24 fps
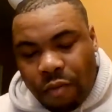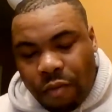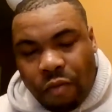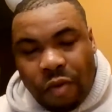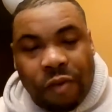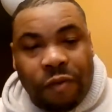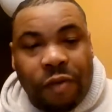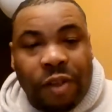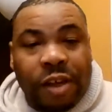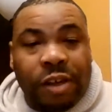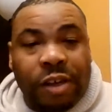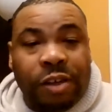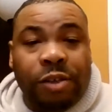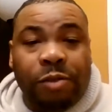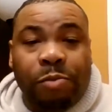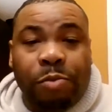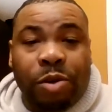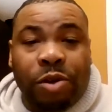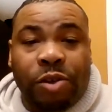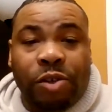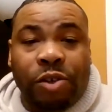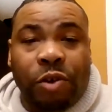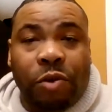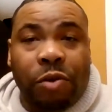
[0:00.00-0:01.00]
Revelations
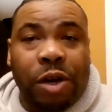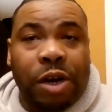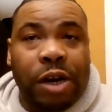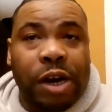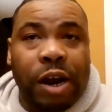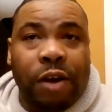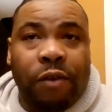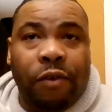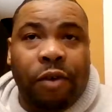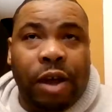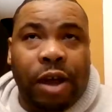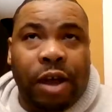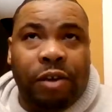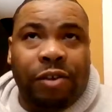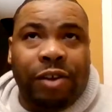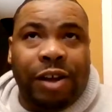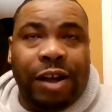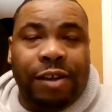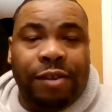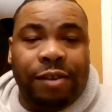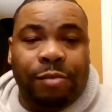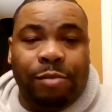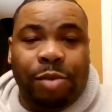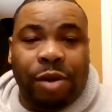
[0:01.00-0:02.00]
Persona, never got a
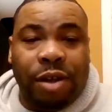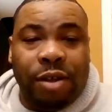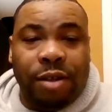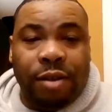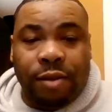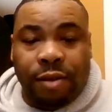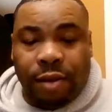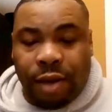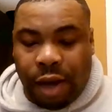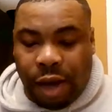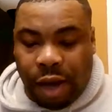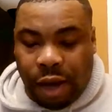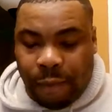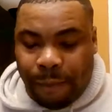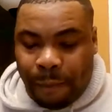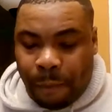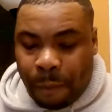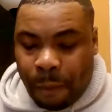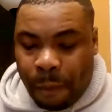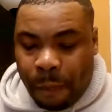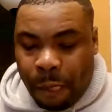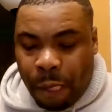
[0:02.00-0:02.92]
chance to play this game.